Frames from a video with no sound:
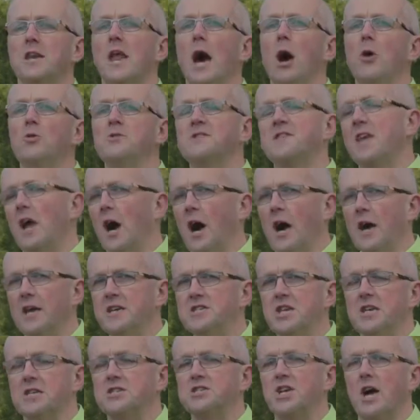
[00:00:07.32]
Now is the
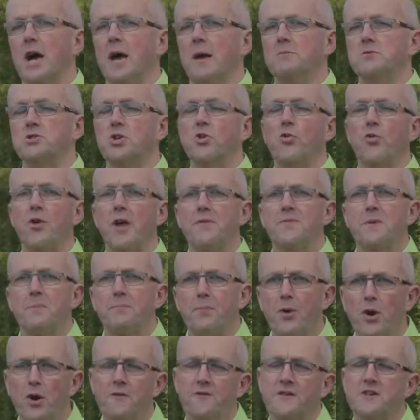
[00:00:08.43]
ideal time to create the
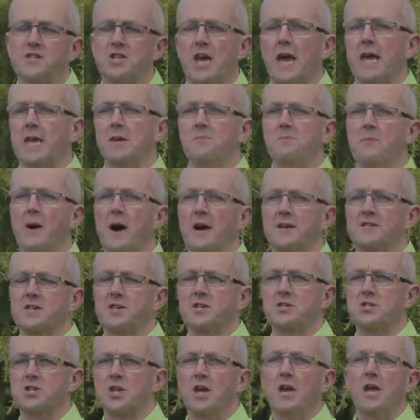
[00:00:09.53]
perfect hanging
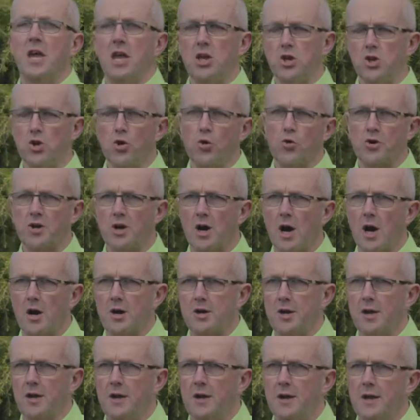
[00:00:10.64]
basket in your
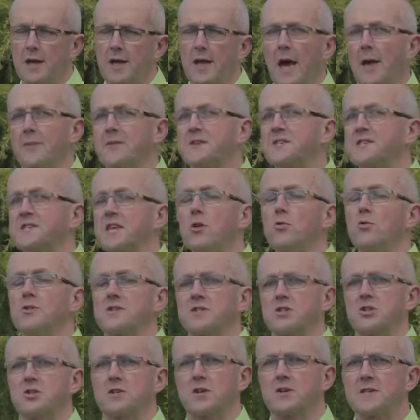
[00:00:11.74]
garden. And the secrets
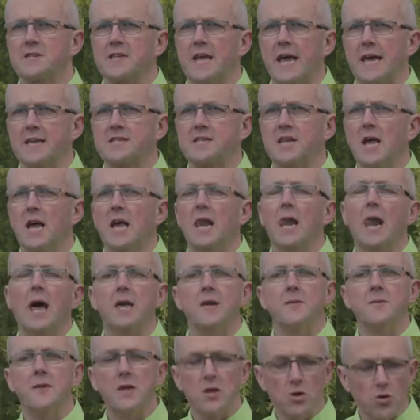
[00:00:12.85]
to success lie
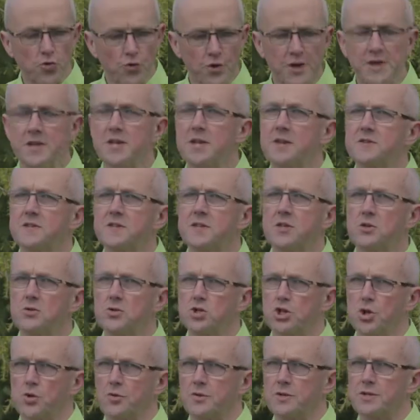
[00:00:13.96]
in the ingredients you
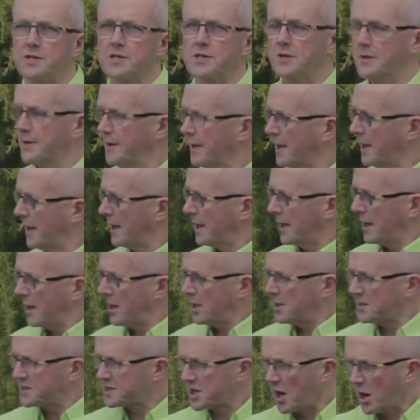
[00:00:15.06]
choose.
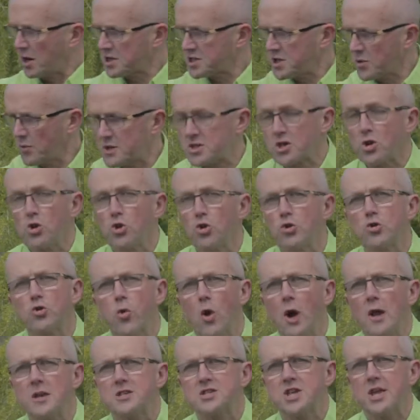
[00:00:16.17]
Starting with a good
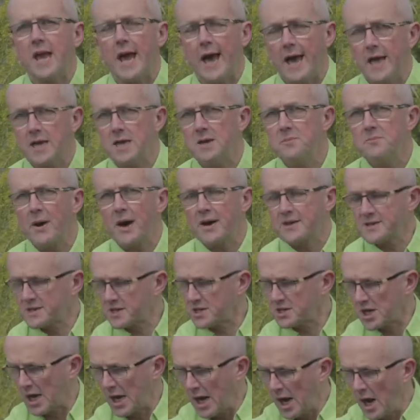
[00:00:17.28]
quality hanging
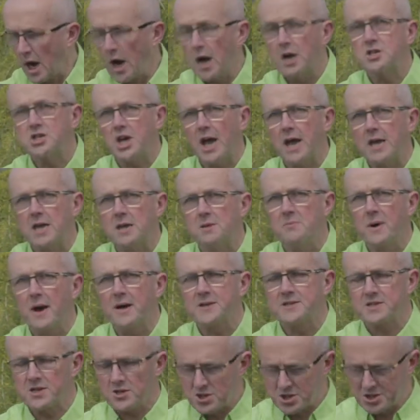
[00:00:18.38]
basket, a large hanging
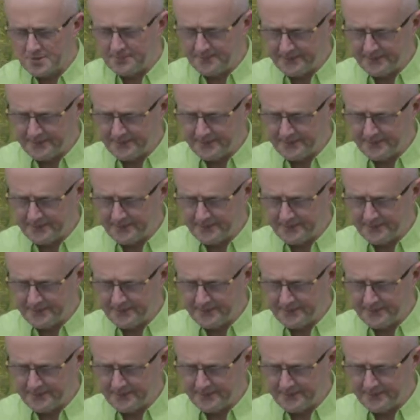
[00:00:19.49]
basket.